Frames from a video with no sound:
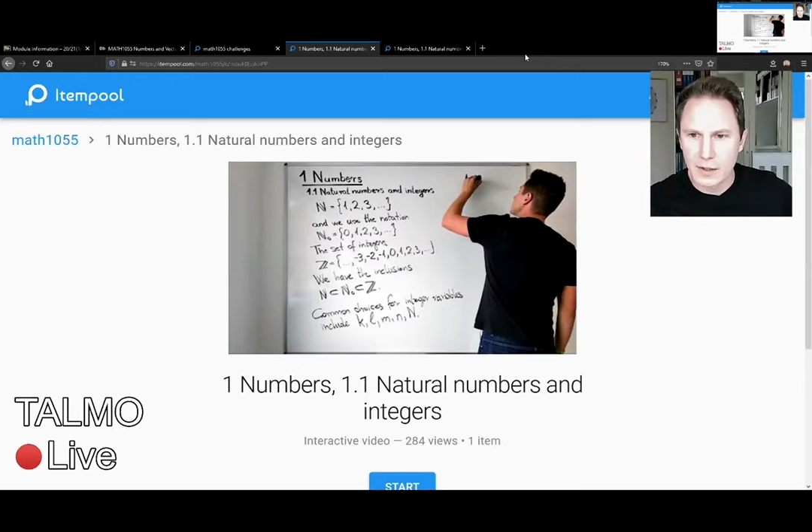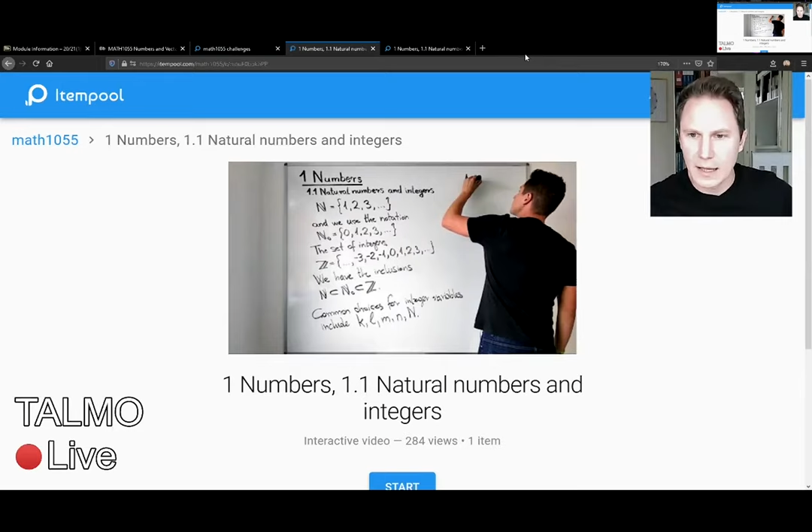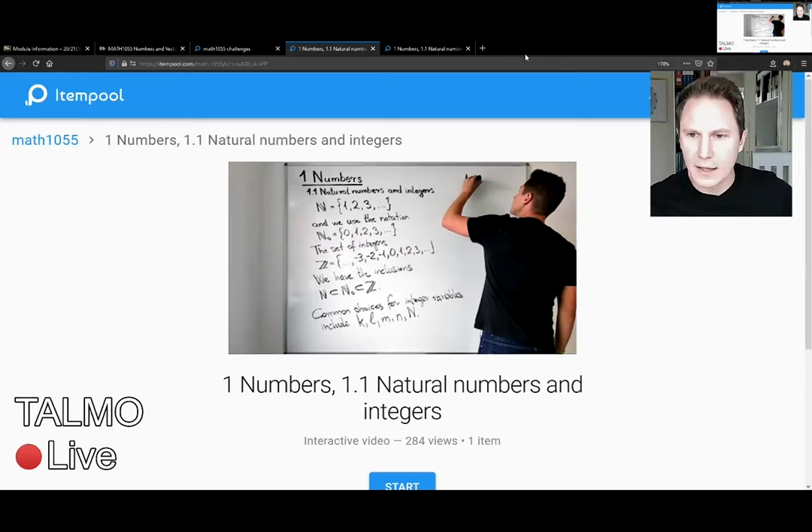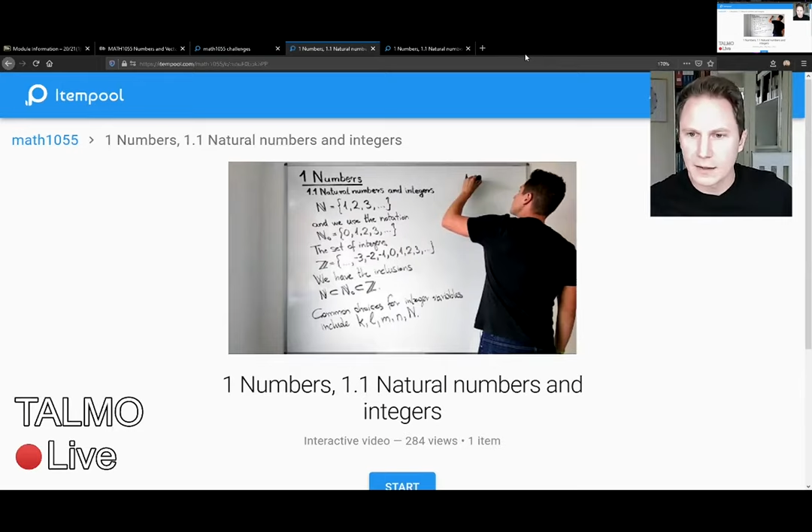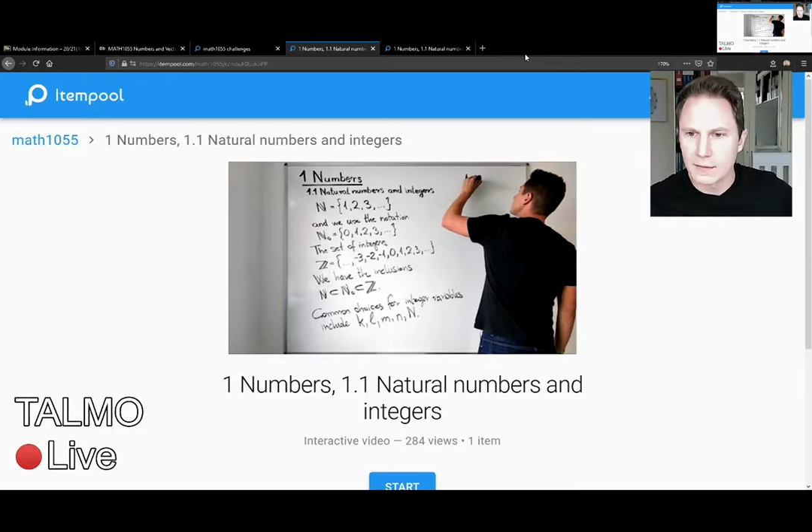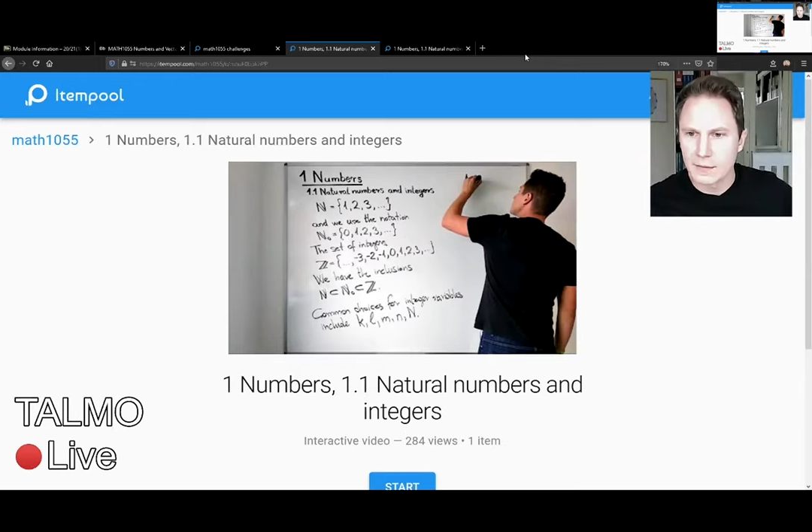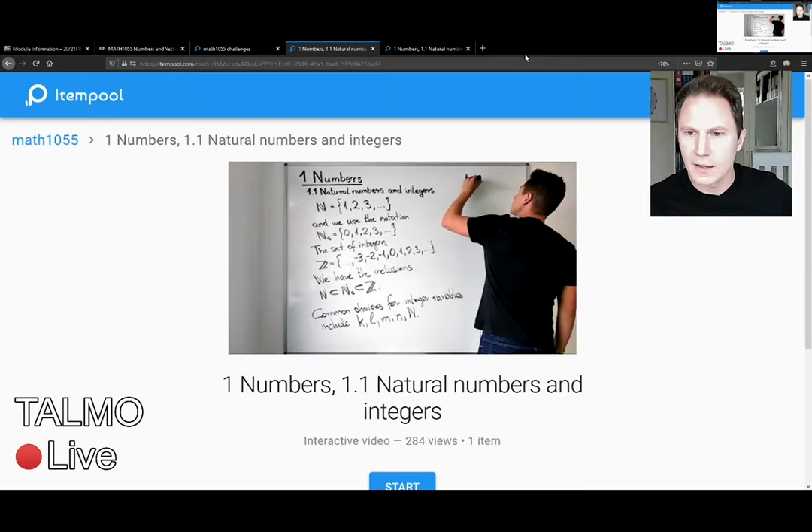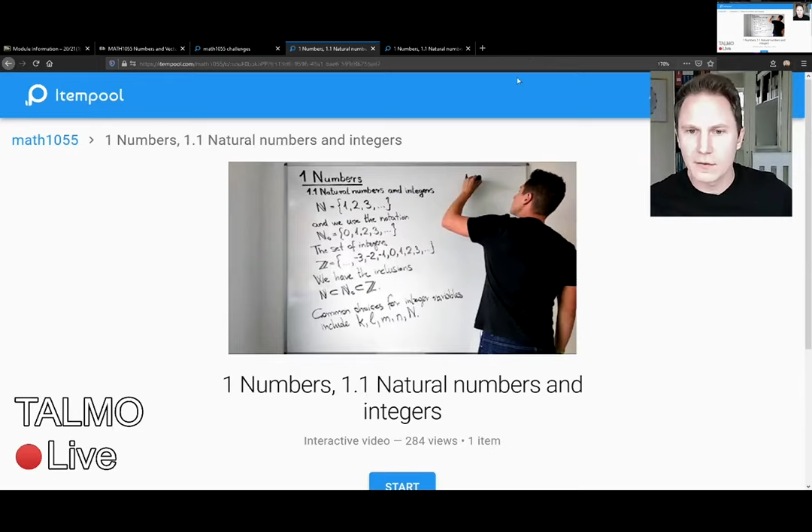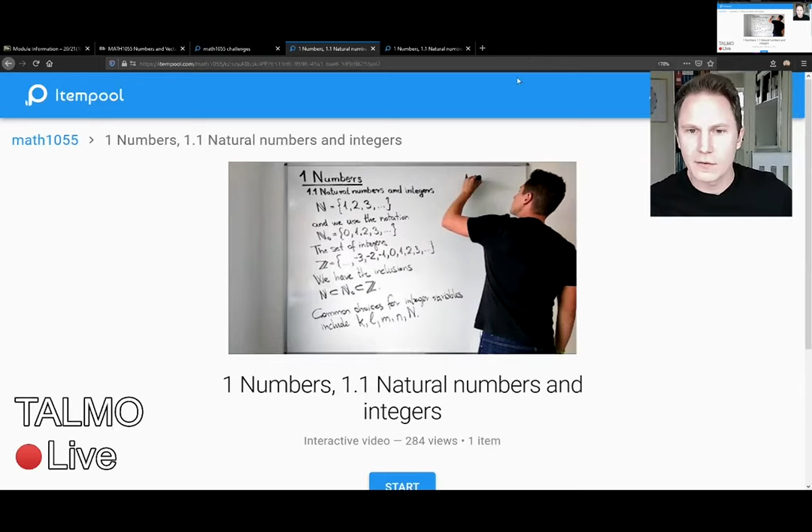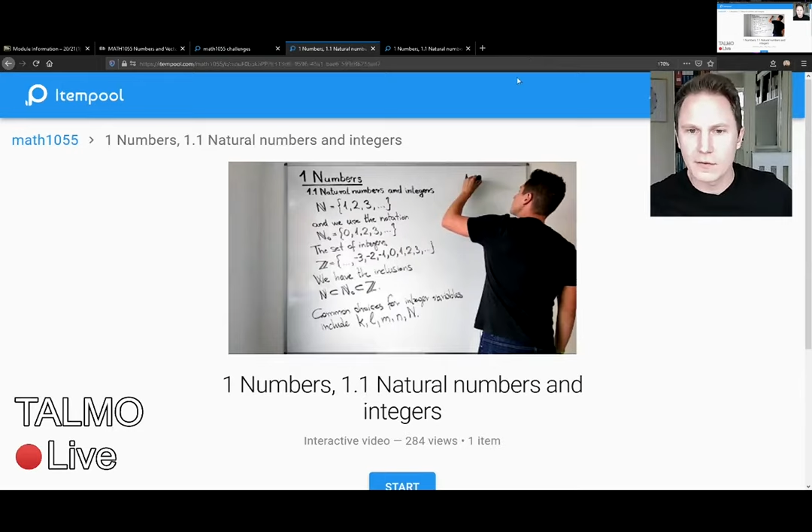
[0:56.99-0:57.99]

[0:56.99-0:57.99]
like this